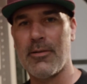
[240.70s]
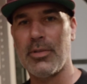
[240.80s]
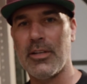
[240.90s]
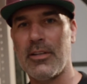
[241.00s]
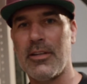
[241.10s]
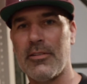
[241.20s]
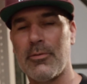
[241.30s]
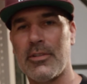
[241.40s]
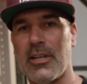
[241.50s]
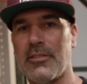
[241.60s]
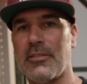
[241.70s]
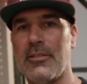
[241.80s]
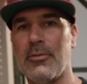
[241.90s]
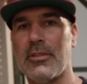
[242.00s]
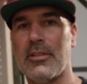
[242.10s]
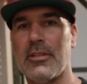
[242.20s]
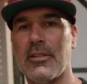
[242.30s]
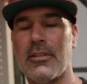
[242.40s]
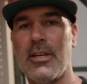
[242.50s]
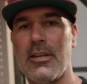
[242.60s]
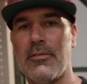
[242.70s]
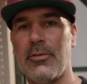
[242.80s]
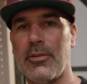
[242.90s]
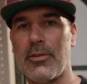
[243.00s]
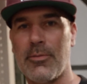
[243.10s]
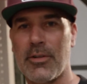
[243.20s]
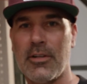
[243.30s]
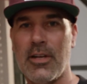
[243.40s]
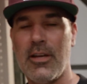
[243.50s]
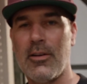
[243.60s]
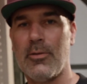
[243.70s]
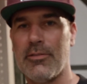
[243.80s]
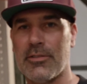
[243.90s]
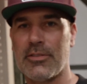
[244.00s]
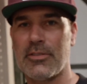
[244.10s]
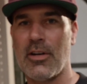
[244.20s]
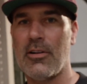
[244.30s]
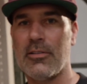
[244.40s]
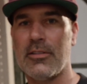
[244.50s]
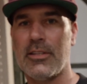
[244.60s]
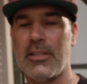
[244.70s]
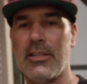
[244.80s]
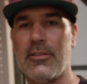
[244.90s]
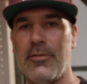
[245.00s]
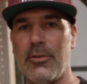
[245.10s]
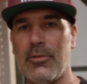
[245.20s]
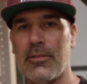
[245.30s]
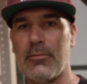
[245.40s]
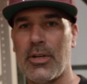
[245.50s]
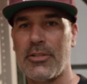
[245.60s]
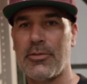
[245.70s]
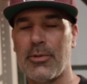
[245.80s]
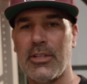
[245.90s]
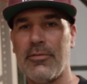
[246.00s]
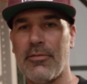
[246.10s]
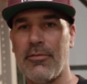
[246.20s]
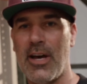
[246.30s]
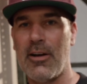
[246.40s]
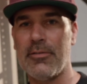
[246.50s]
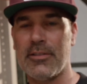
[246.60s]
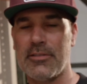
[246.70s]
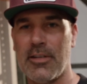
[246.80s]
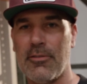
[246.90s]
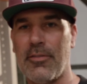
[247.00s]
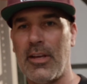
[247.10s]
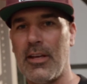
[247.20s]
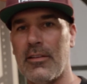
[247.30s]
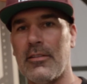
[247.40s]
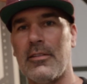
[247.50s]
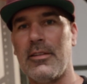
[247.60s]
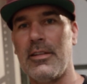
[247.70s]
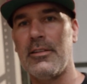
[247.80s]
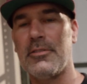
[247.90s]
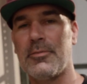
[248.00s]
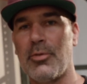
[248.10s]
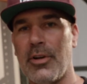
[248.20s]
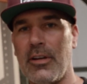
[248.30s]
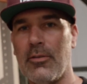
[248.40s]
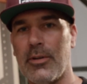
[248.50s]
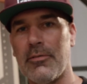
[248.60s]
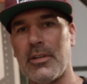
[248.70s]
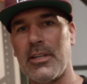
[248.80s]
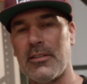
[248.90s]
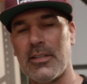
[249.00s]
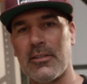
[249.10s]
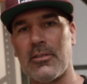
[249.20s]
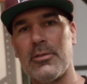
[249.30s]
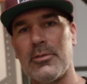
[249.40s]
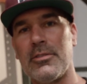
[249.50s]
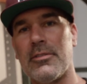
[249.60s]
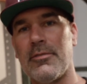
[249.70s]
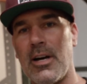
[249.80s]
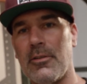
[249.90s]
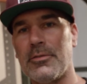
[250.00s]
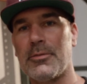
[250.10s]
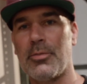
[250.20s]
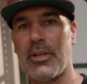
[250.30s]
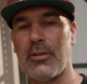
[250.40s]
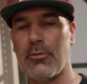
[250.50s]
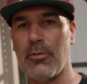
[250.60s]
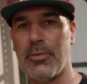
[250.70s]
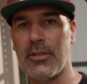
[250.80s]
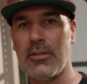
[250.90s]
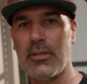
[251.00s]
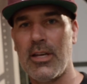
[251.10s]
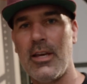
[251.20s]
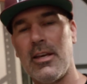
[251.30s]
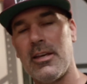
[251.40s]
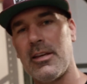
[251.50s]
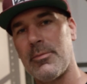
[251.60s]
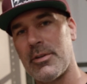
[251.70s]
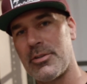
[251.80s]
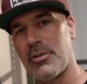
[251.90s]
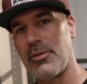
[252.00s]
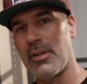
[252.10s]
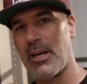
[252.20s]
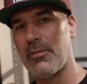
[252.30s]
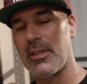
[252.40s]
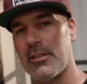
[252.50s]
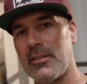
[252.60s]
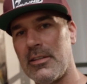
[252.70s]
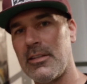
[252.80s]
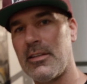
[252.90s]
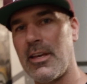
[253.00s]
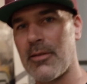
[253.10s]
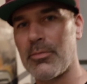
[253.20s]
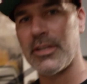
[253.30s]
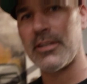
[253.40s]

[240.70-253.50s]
cam plate here that we're testing with the Feuling reamer. We've installed the Feuling pressure relief valve itself and the spring. We have a kit that includes the valve spring and roll pin. And I'm going to show you now that the cam